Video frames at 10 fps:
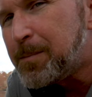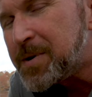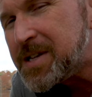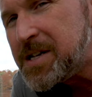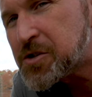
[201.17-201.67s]

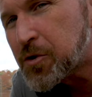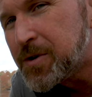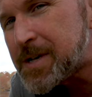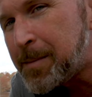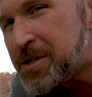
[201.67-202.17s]
But these
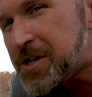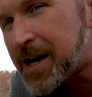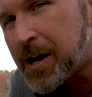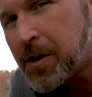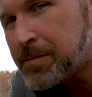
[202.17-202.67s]
screws, I've been
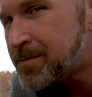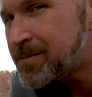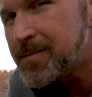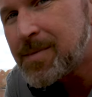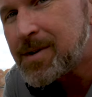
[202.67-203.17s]
checking them,
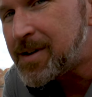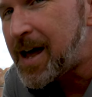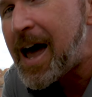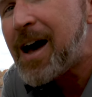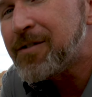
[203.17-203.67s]
they
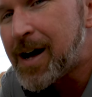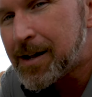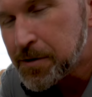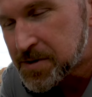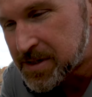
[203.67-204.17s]
have
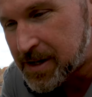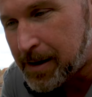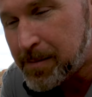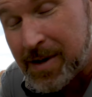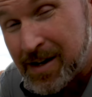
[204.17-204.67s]
not loosened
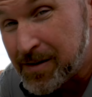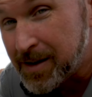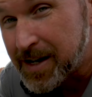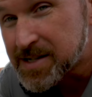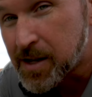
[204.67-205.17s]
up, and
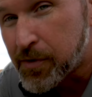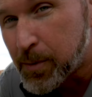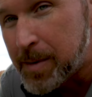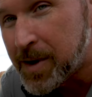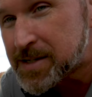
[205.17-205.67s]
like I said,
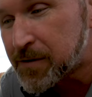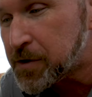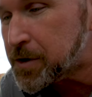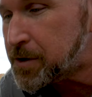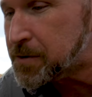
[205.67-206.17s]
three months of
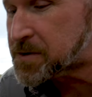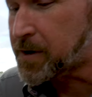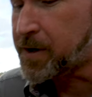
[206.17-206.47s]
good use